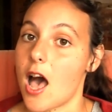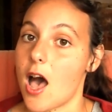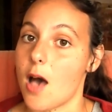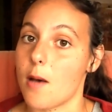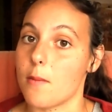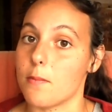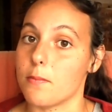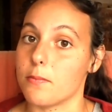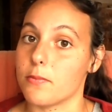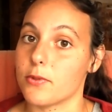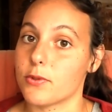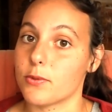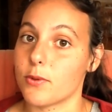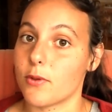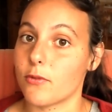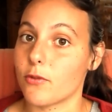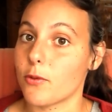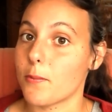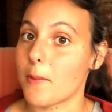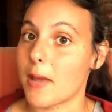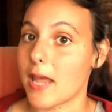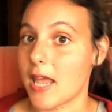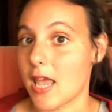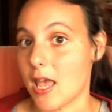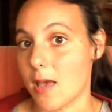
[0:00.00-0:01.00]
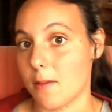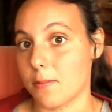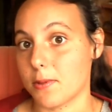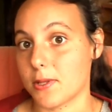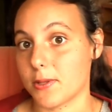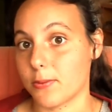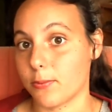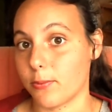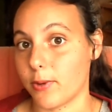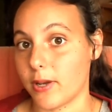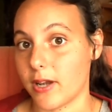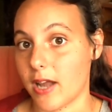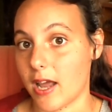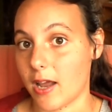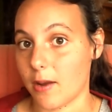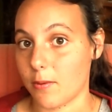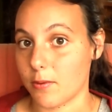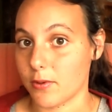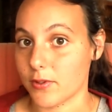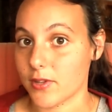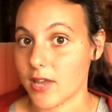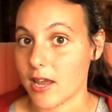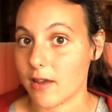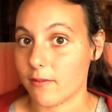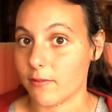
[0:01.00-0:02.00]
um, swivel my hips when I
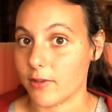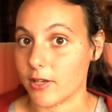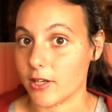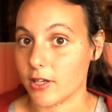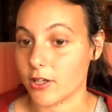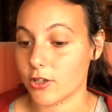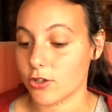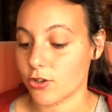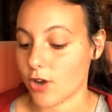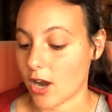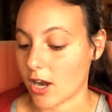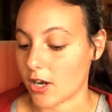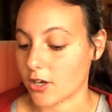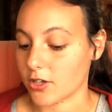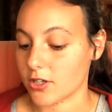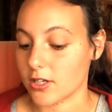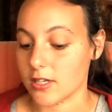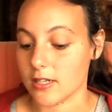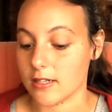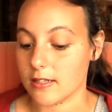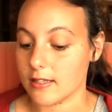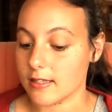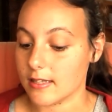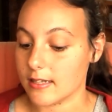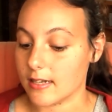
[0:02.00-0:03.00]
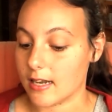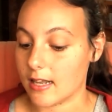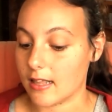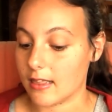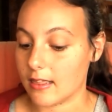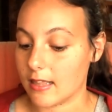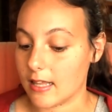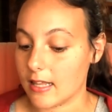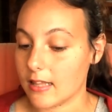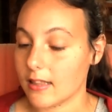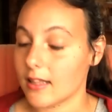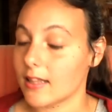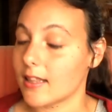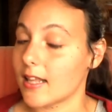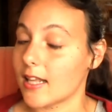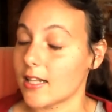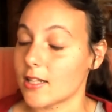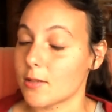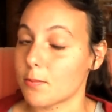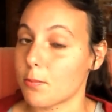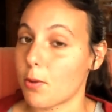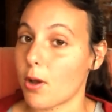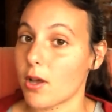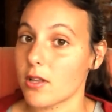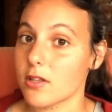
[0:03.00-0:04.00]
was having contractions and I think that
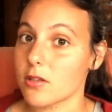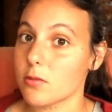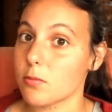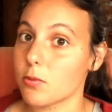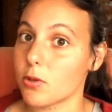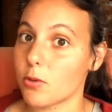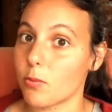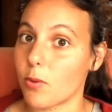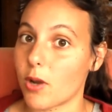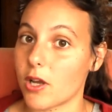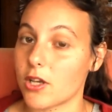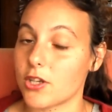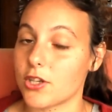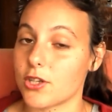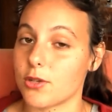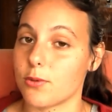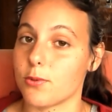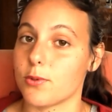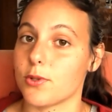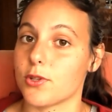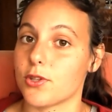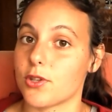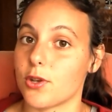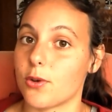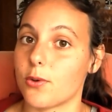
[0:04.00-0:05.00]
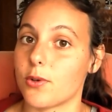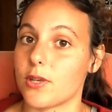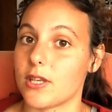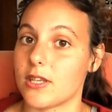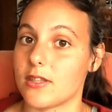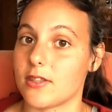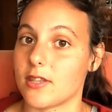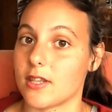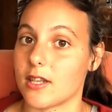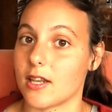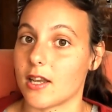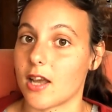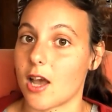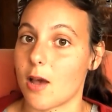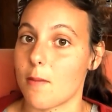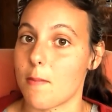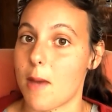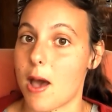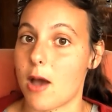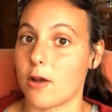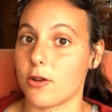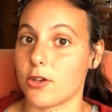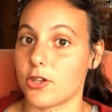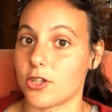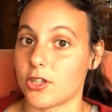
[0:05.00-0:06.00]
that's possibly why she was so easy to
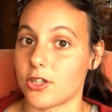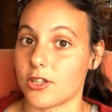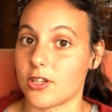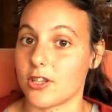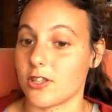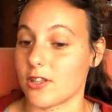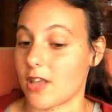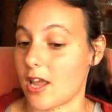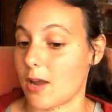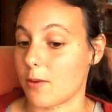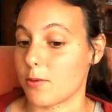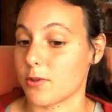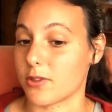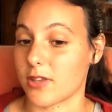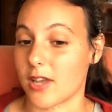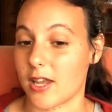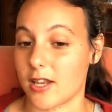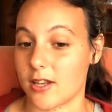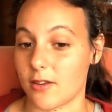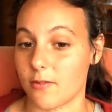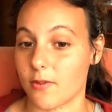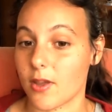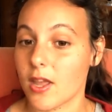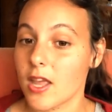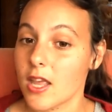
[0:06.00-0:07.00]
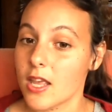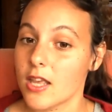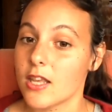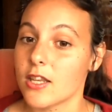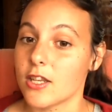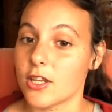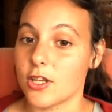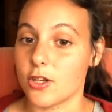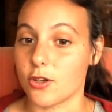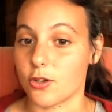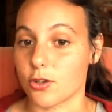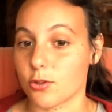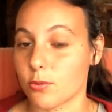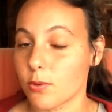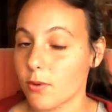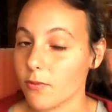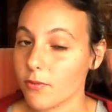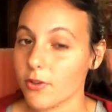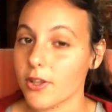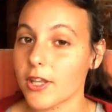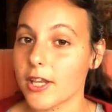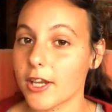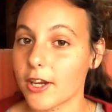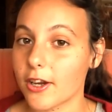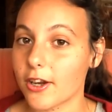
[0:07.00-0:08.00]
come out because I was kind of you know
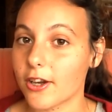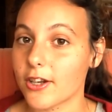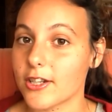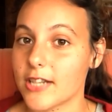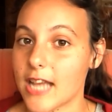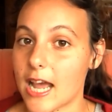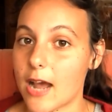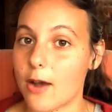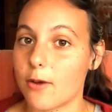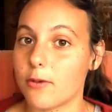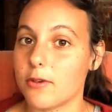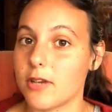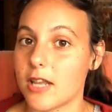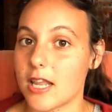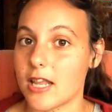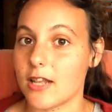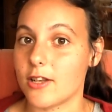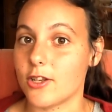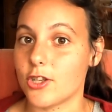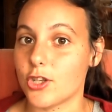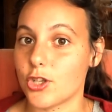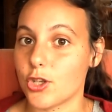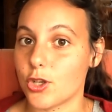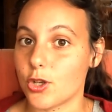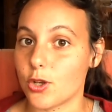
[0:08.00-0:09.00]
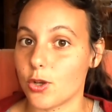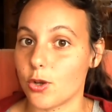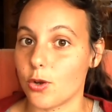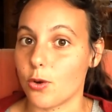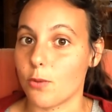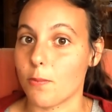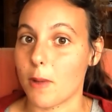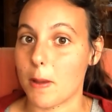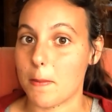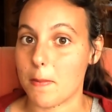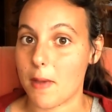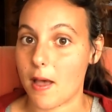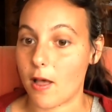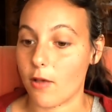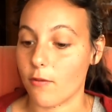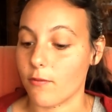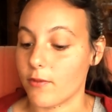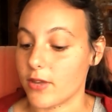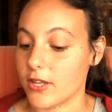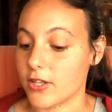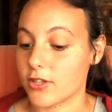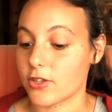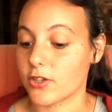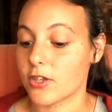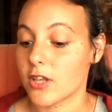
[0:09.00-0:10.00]
swiveling her down into my
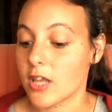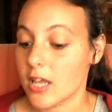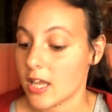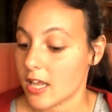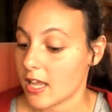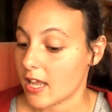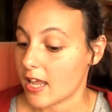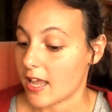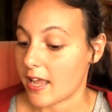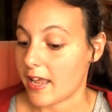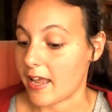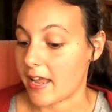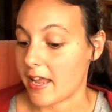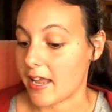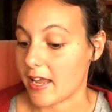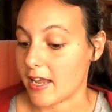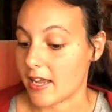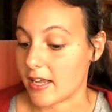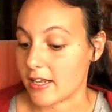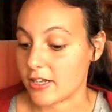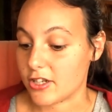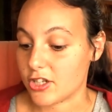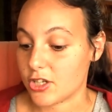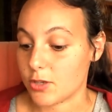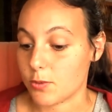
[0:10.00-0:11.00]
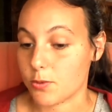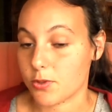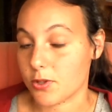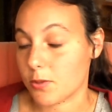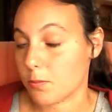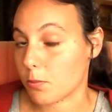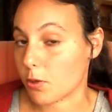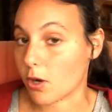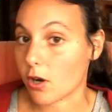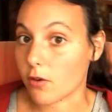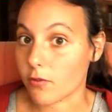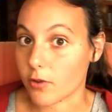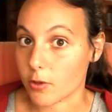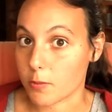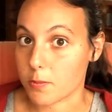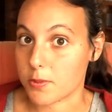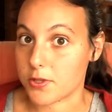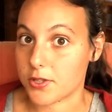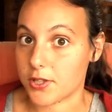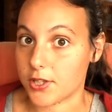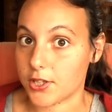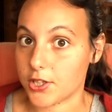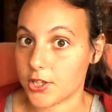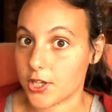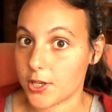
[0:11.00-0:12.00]
pelvis and and she was in perfect
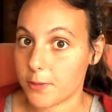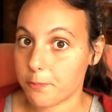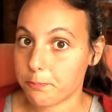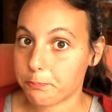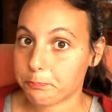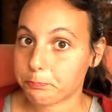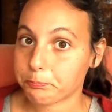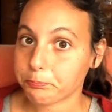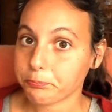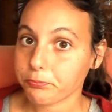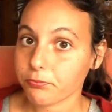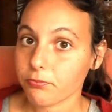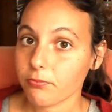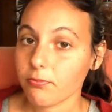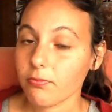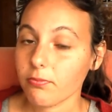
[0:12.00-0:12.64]
position.